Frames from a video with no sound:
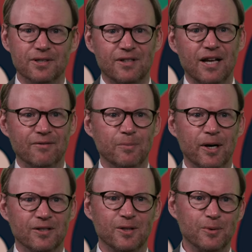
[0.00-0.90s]
which is kind of
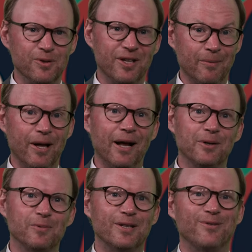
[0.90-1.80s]
embarrassing when you think about
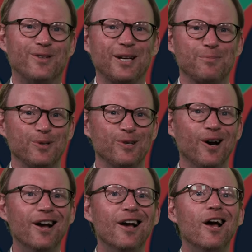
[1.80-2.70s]
how expensive textbooks
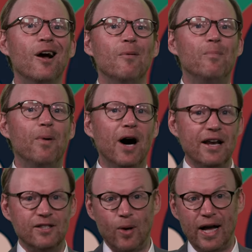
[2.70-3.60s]
are.
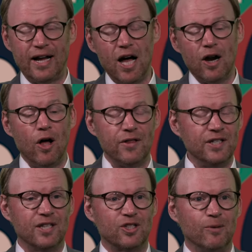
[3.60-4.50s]
But so I got all
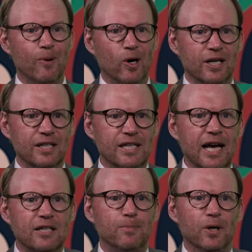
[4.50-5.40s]
these digital marketing
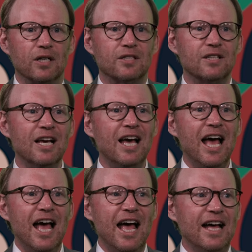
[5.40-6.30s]
textbooks,
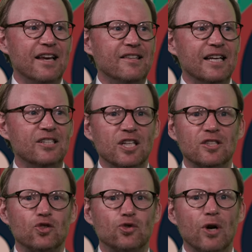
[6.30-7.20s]
and they
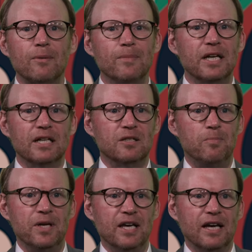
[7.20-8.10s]
just struck me
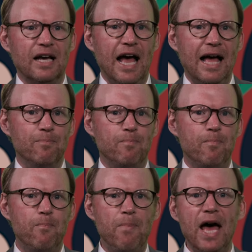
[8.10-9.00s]
as being at
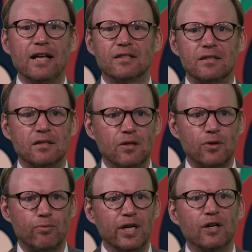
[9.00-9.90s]
best
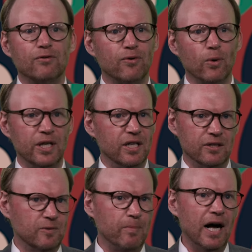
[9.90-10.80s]
3 or 4
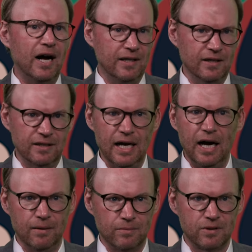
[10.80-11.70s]
years behind the
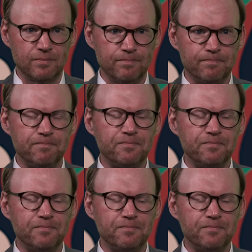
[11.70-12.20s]
times.